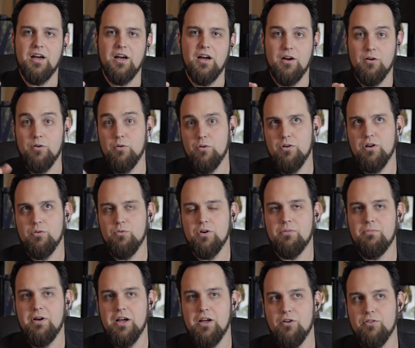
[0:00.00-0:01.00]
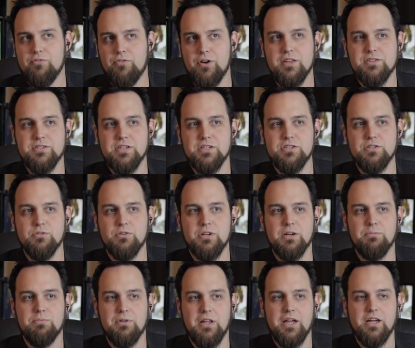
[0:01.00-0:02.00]
Uh, one of my old friends is
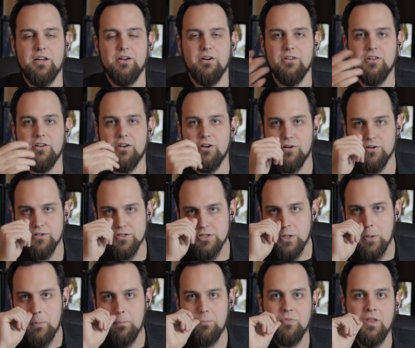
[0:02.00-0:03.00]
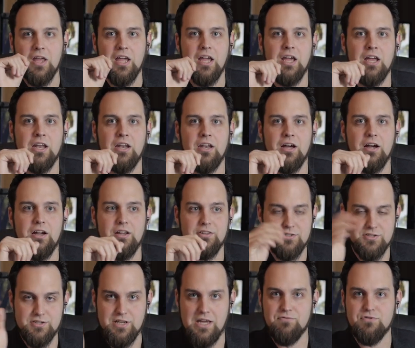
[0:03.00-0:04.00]
doing a play called Nerds, and uh,
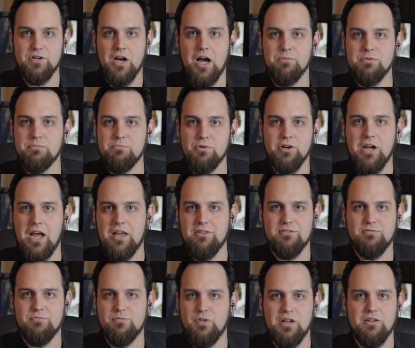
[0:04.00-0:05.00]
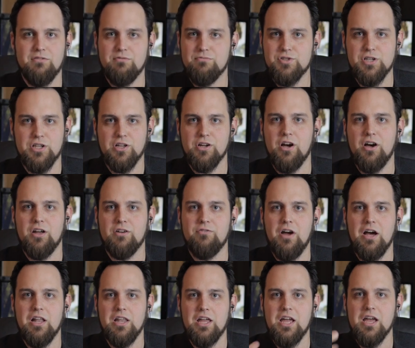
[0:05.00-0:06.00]
it's Steve Jobs and Bill Gates, think Silicon
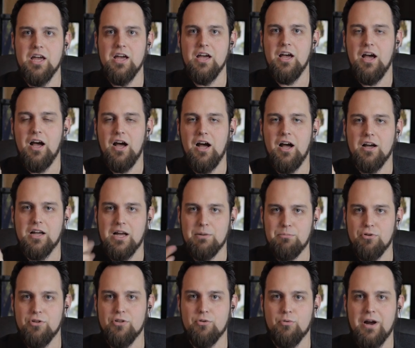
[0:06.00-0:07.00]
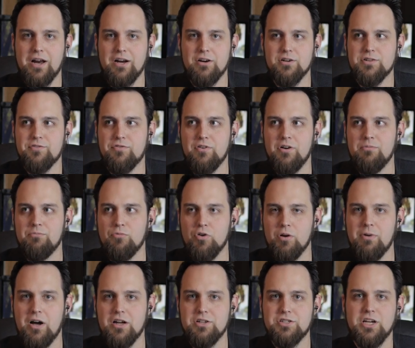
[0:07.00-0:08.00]
Valley. Uh, a couple of the writers from
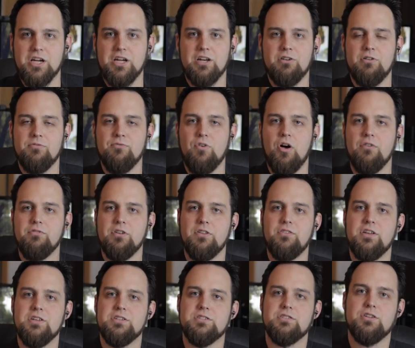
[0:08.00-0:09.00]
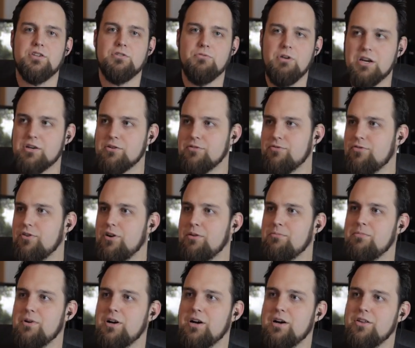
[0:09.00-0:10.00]
Robot Chicken are involved in this. The director
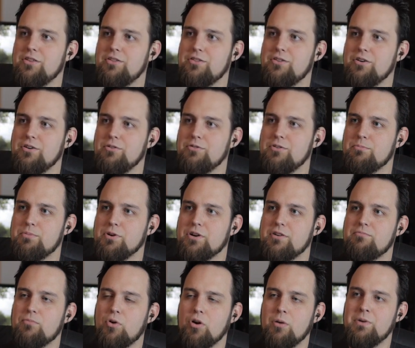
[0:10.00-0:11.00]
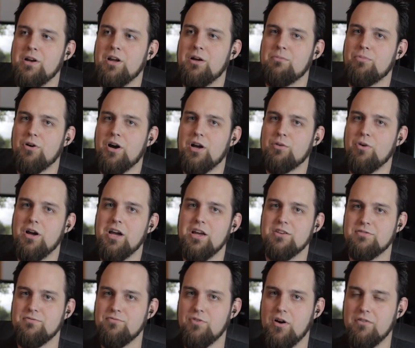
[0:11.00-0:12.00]
from uh, the, the Book of Mormon on Broadway
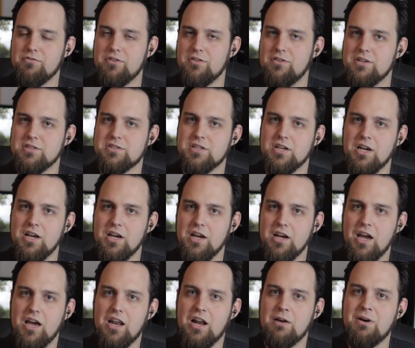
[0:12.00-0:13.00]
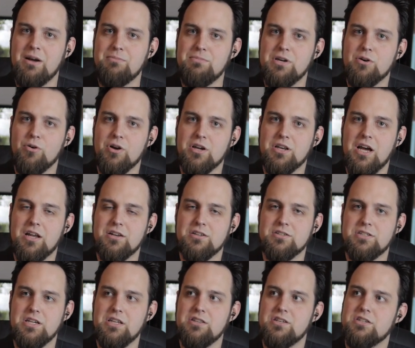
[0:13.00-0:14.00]
is involved in this, and I might be going down to
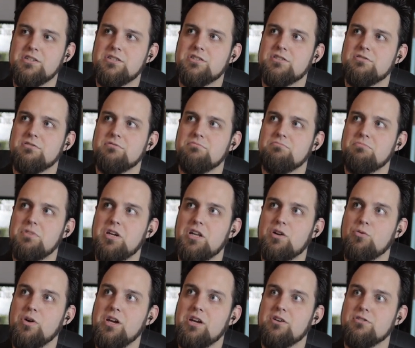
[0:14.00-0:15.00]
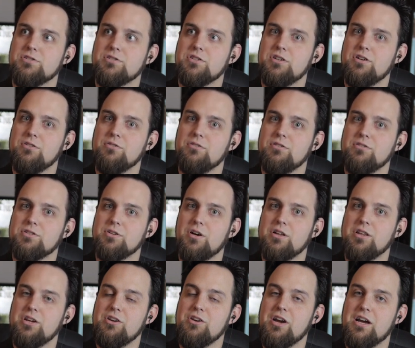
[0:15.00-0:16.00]
see this in a week or so, so
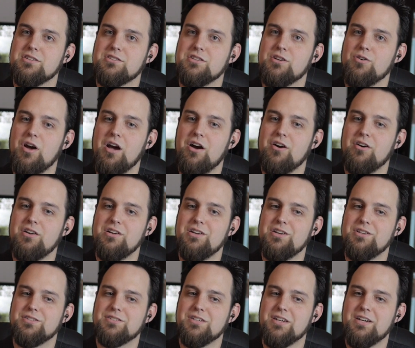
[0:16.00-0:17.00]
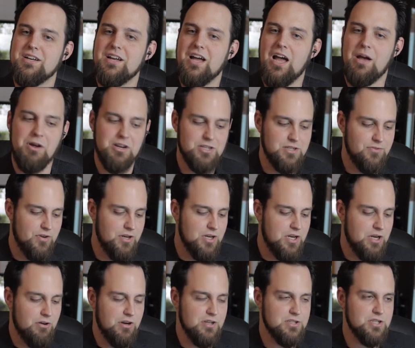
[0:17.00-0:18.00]
I'll let you guys know how it is. I'm actually very
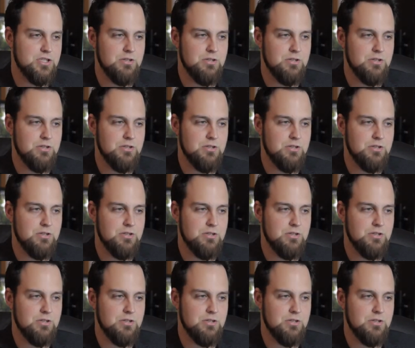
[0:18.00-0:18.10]
curious.